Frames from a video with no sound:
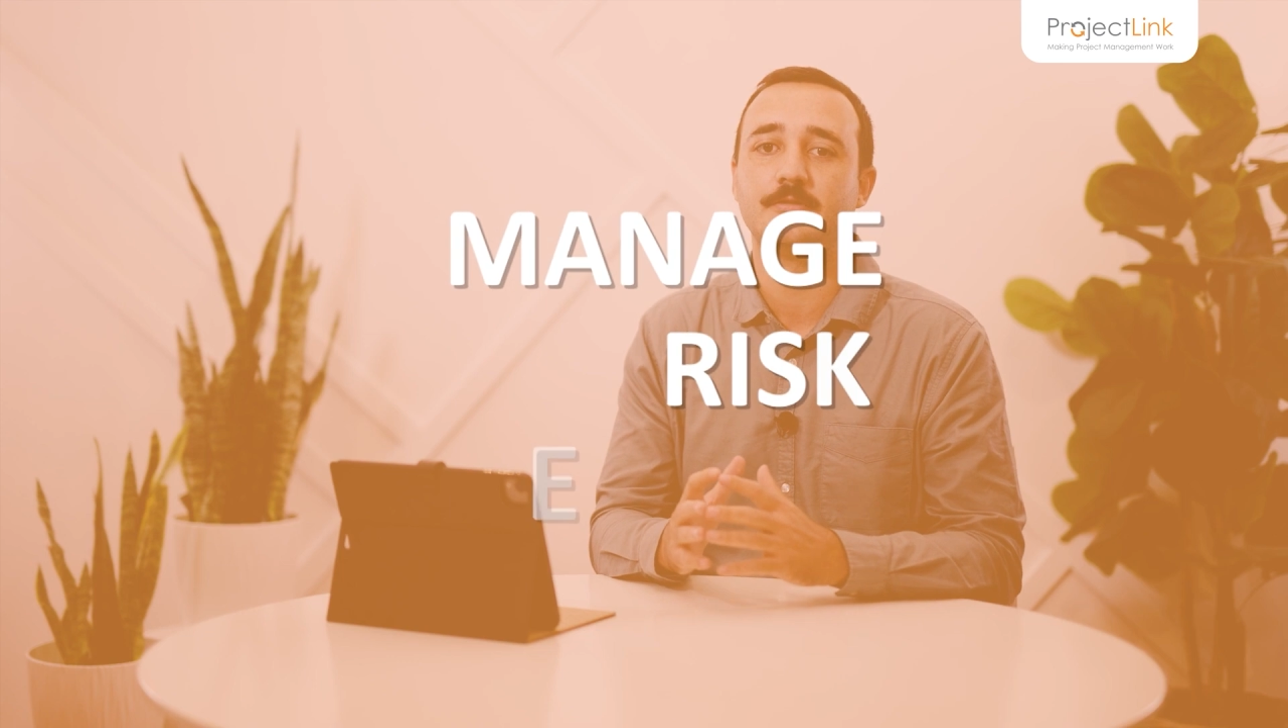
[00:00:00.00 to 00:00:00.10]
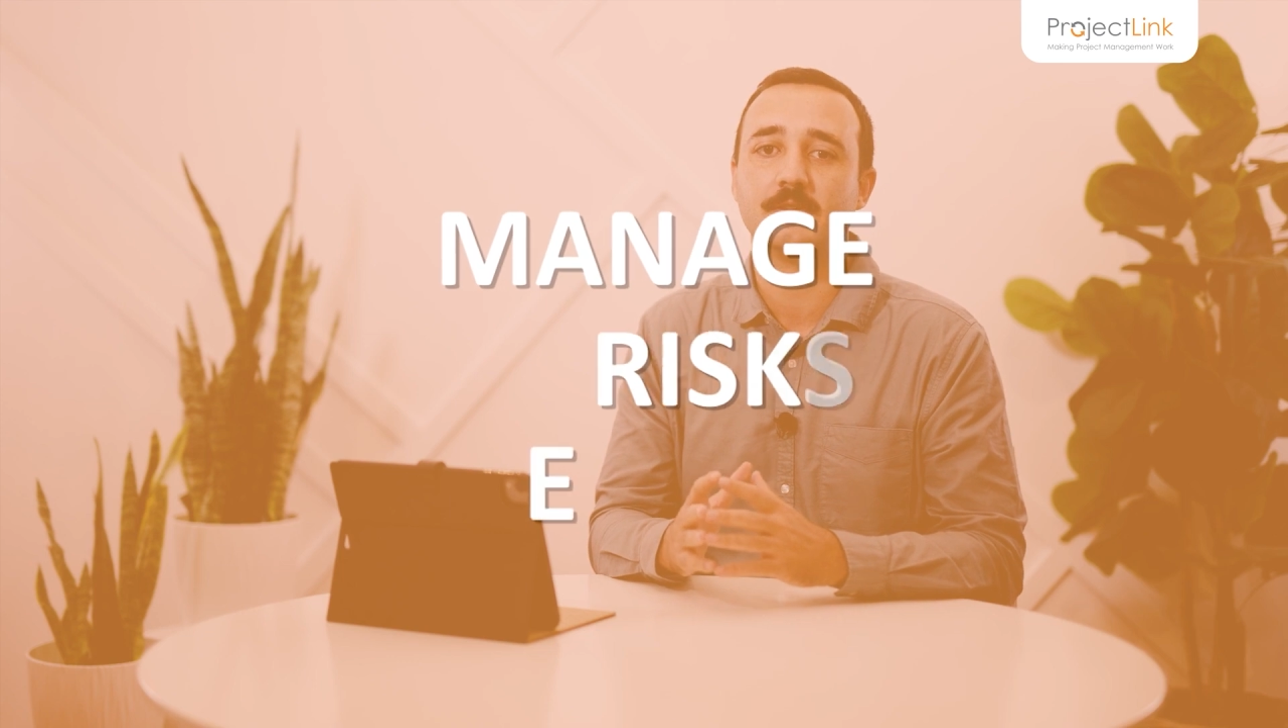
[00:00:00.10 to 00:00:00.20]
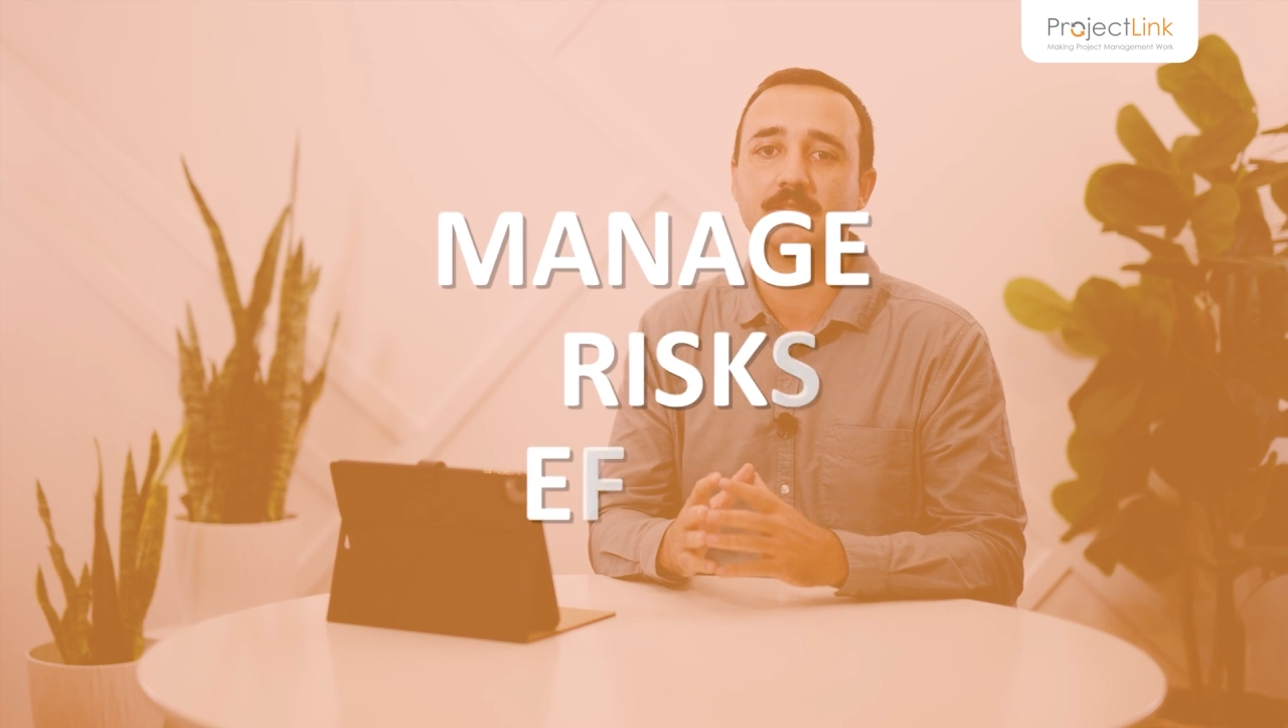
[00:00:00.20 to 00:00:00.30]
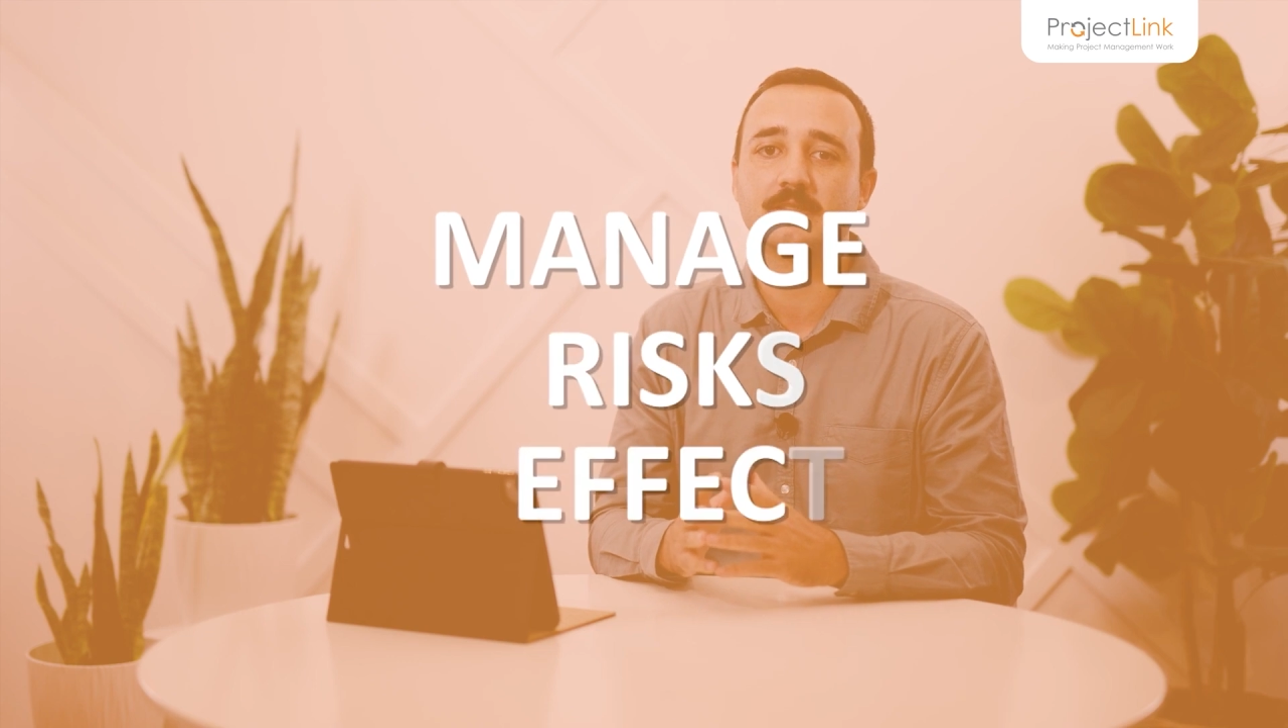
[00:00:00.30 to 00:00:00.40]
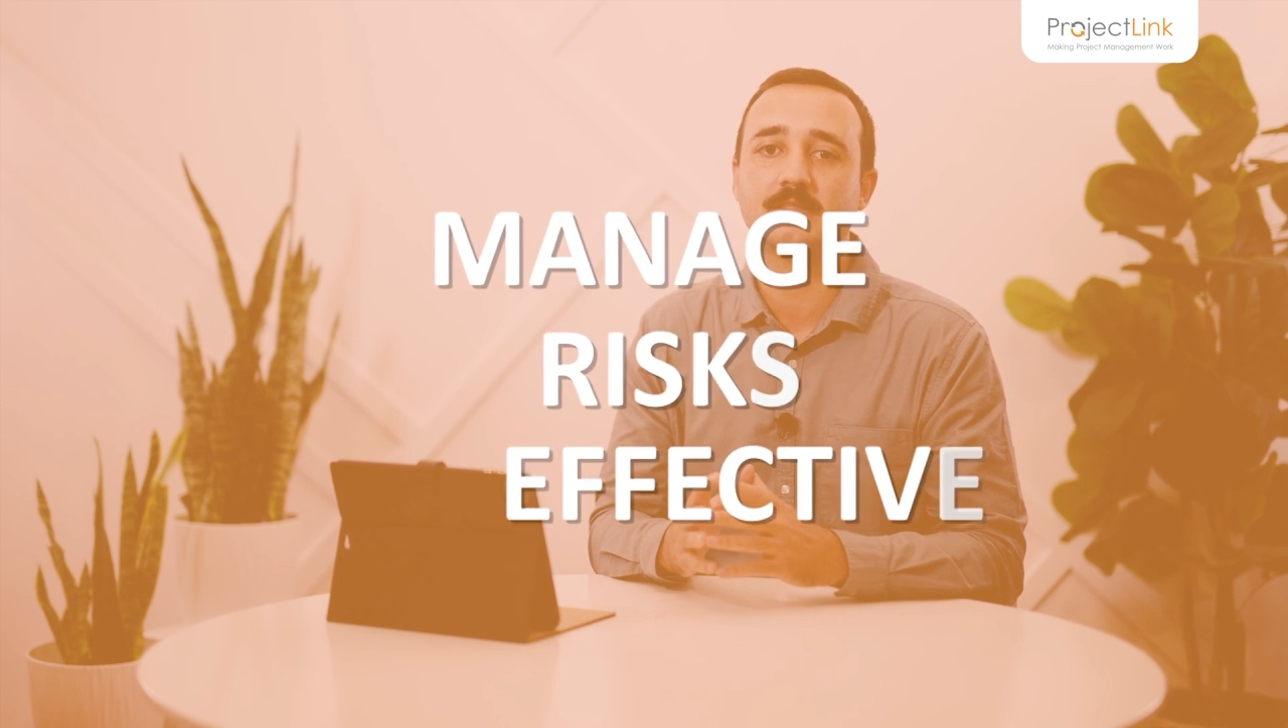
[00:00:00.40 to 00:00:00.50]

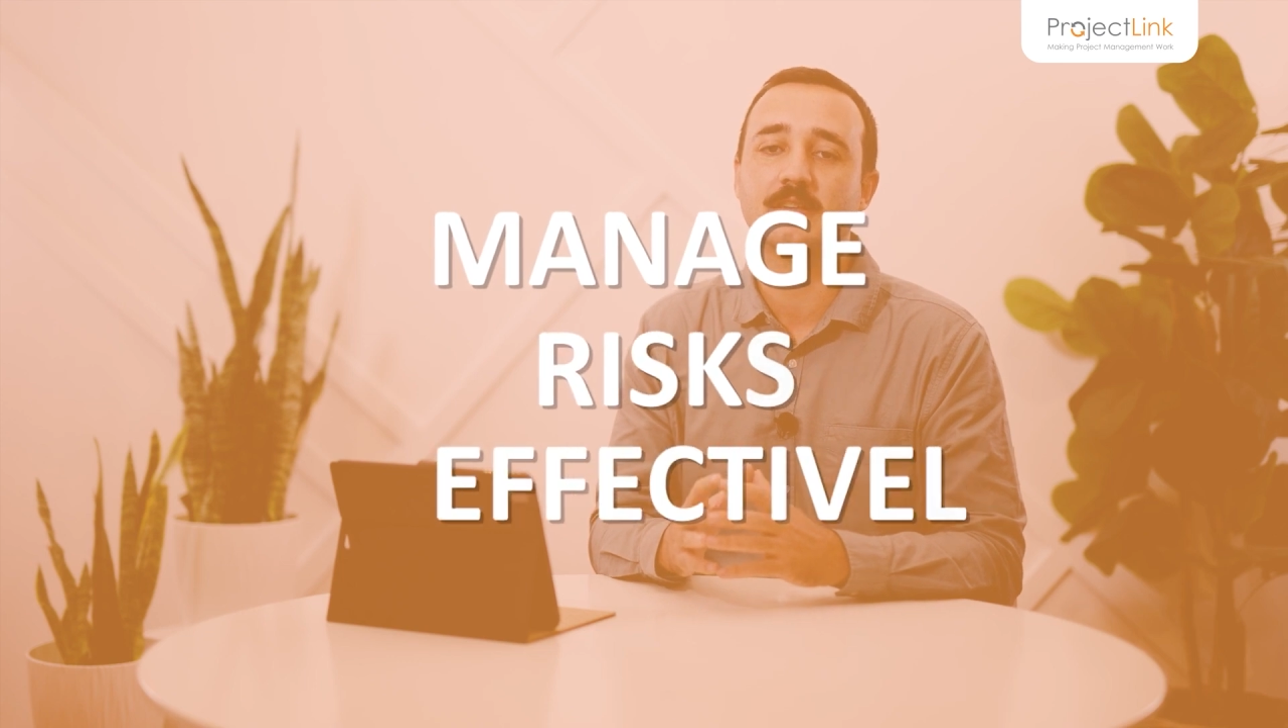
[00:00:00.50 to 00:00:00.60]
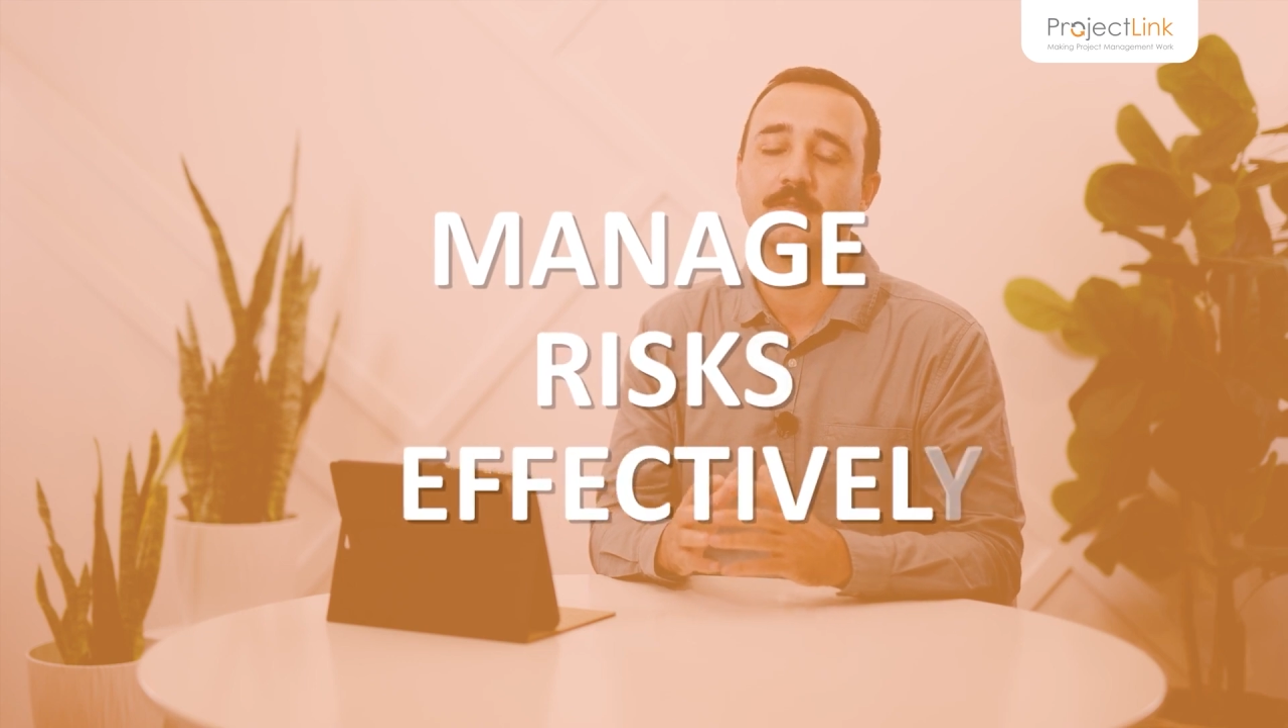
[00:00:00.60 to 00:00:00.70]
risks